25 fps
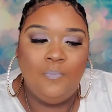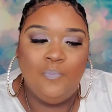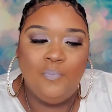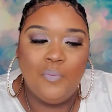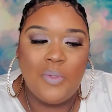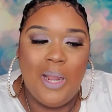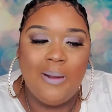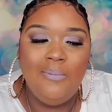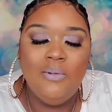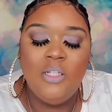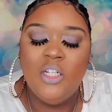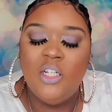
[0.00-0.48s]

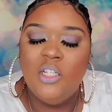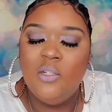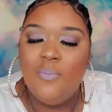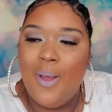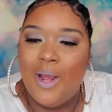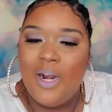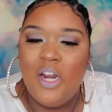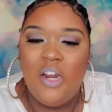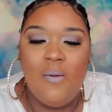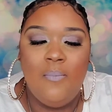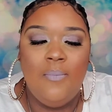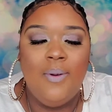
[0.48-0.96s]
I was
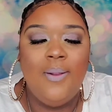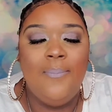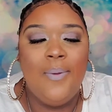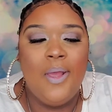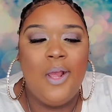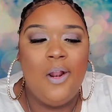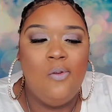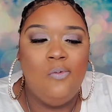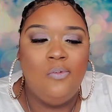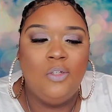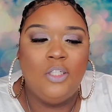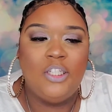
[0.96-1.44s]
expecting them to be
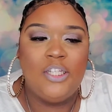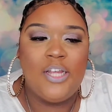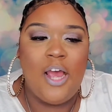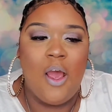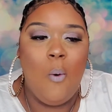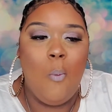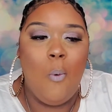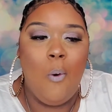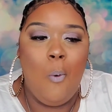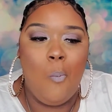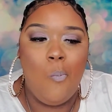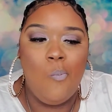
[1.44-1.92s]
a little
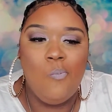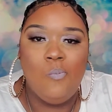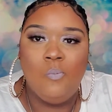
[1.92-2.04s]
sour.